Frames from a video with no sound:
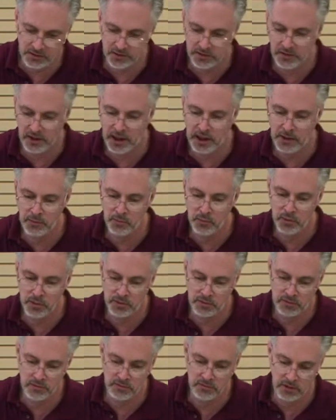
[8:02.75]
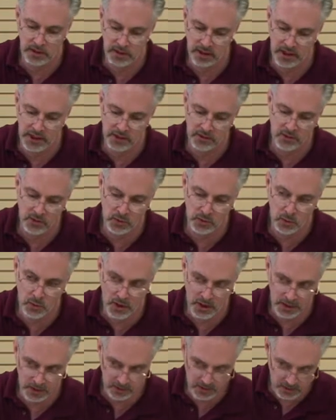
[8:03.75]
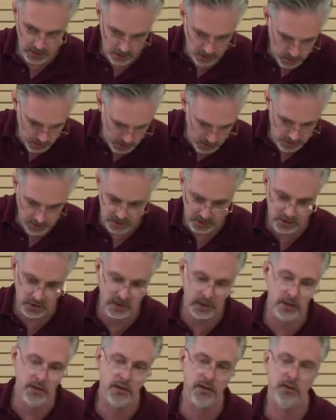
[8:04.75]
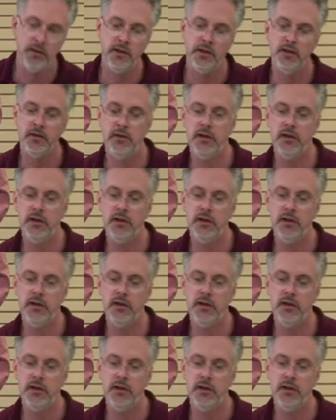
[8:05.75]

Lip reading: And I would add a little white glue when I stick it in there.